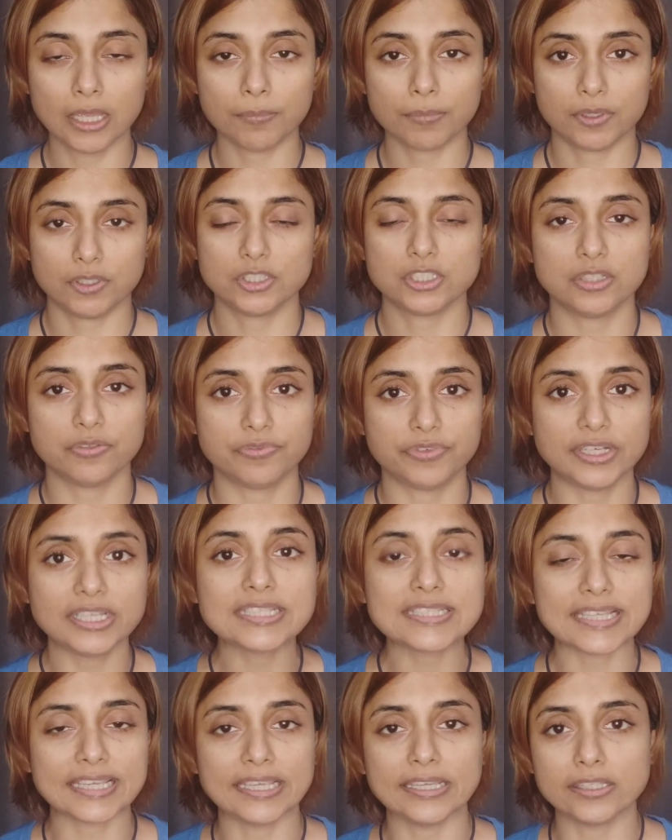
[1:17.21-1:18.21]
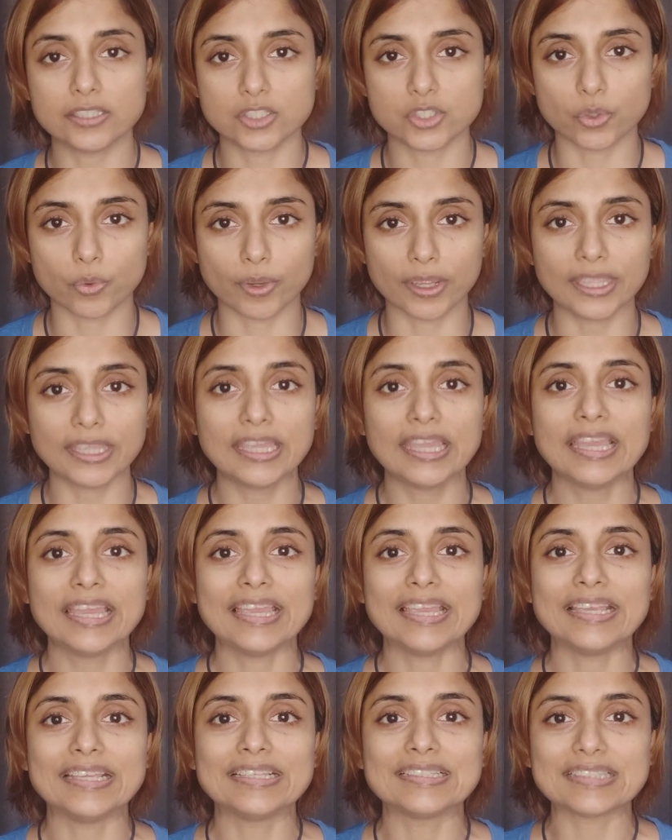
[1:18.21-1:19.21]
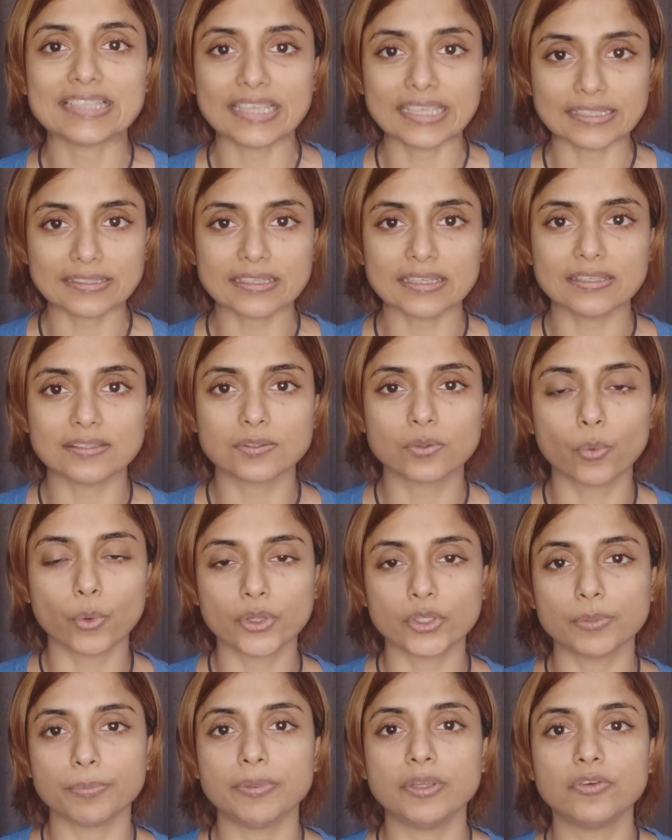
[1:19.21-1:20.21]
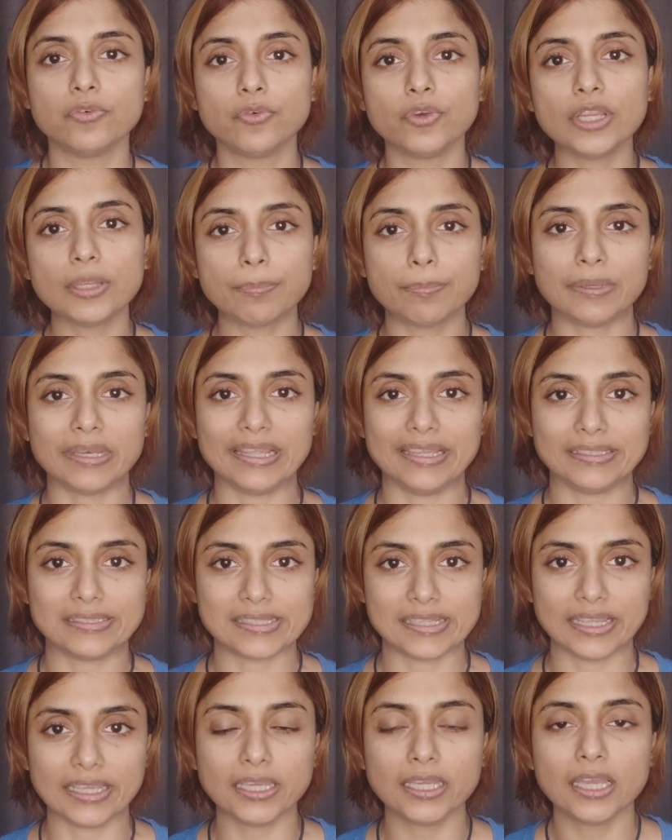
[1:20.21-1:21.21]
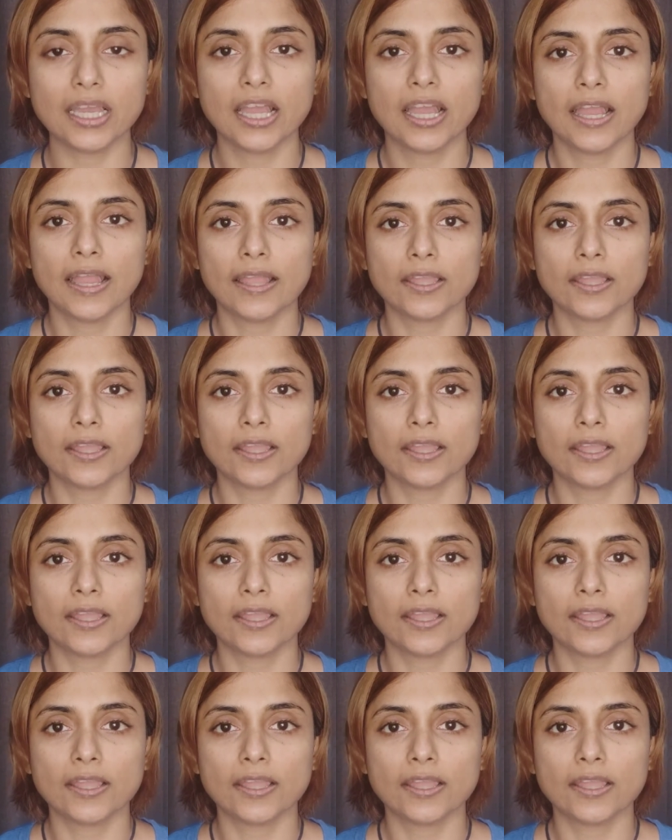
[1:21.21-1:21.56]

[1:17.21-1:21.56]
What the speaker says: Because the first thing it's doing is it is going to be replacing